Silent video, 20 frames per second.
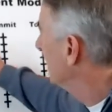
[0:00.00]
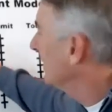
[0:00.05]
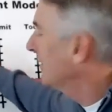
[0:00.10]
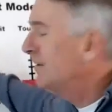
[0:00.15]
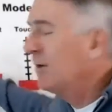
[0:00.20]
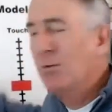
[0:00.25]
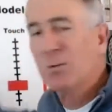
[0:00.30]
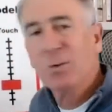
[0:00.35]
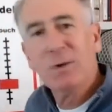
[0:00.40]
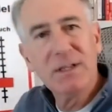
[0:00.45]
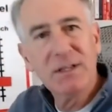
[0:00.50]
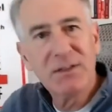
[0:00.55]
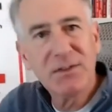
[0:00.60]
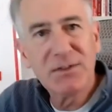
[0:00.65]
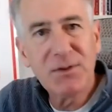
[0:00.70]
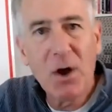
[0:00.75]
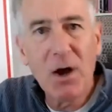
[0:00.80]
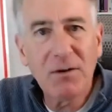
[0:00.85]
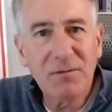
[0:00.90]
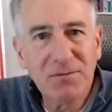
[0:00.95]
they're really
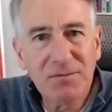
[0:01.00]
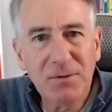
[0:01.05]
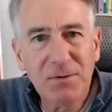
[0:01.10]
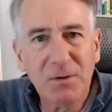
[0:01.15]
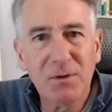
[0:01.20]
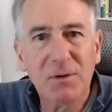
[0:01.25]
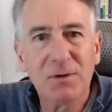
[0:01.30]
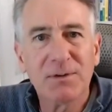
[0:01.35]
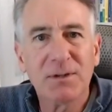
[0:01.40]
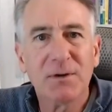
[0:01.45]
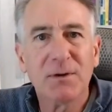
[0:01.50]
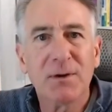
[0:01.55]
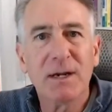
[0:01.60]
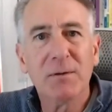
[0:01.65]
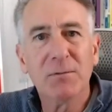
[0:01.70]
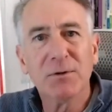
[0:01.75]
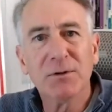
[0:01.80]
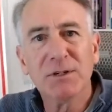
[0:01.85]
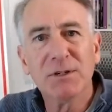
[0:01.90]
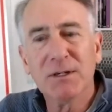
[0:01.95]
thoughtful. They're
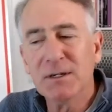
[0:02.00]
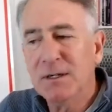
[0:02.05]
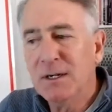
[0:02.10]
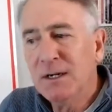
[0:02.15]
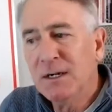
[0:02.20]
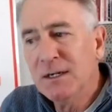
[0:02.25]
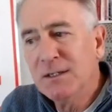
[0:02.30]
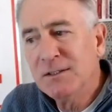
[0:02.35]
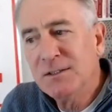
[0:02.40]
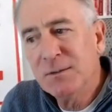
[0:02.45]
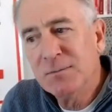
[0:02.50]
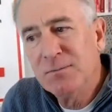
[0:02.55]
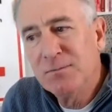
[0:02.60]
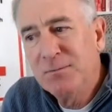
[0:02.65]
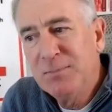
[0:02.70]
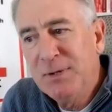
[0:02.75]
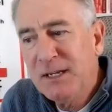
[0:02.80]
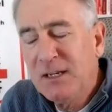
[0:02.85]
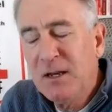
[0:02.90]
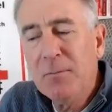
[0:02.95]
able to
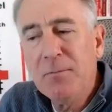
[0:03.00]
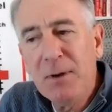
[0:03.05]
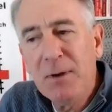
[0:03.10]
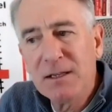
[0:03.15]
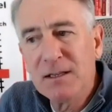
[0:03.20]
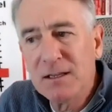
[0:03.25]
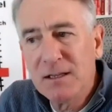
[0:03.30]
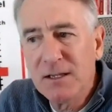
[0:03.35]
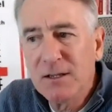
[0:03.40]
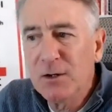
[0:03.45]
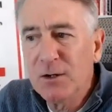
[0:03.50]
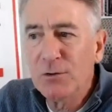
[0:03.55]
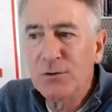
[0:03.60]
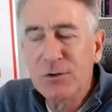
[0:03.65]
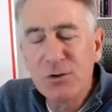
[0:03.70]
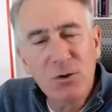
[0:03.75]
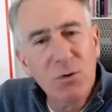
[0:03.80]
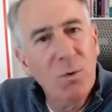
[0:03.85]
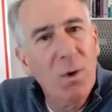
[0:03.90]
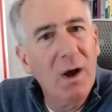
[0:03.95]
pick up on little
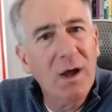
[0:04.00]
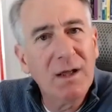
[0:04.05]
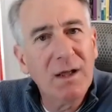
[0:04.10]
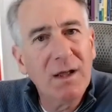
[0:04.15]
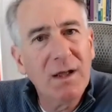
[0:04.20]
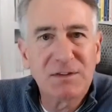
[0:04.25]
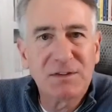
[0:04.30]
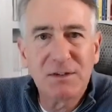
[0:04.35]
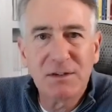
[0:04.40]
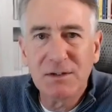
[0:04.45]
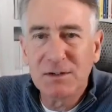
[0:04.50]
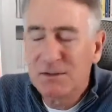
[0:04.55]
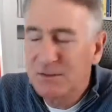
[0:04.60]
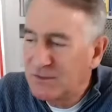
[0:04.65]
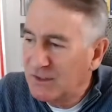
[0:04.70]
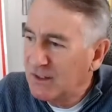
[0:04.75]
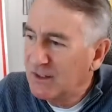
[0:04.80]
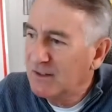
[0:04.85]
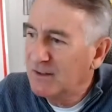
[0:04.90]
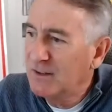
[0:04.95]

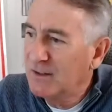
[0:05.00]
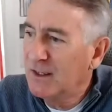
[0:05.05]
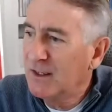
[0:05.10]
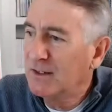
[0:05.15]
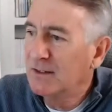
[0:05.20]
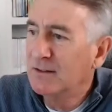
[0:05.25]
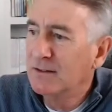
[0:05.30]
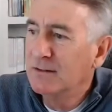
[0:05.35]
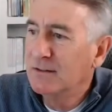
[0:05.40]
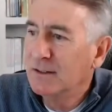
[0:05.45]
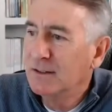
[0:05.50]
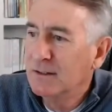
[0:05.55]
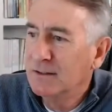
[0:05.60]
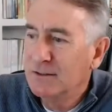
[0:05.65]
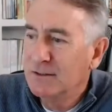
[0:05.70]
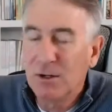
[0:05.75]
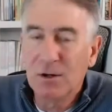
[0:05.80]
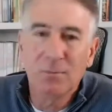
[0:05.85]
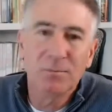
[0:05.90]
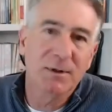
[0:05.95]
nuances and then,
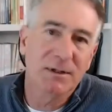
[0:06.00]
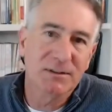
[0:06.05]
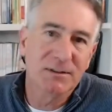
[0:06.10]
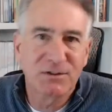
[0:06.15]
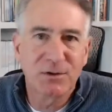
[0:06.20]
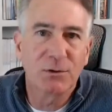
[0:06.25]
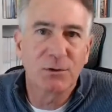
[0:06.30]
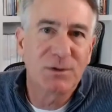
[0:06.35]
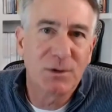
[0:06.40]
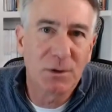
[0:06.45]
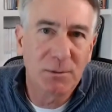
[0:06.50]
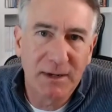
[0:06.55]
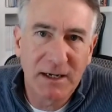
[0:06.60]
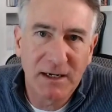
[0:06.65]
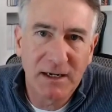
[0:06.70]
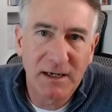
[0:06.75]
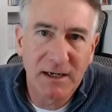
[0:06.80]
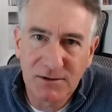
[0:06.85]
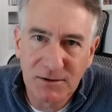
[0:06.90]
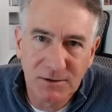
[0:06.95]
you know, but
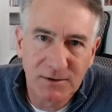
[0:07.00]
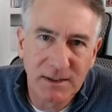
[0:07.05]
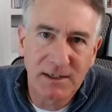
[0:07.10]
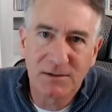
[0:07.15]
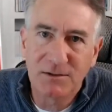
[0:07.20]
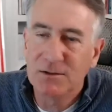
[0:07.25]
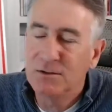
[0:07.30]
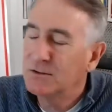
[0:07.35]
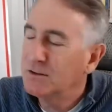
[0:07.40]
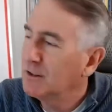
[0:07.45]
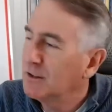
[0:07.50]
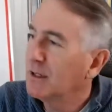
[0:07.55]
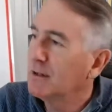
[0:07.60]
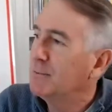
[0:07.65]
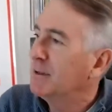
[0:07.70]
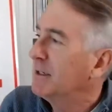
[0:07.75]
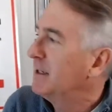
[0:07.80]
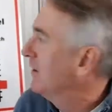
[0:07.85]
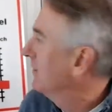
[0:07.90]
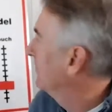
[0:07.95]
sociopaths can do that too. So you got to
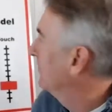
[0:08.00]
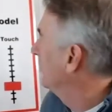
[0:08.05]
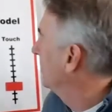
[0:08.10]
be careful.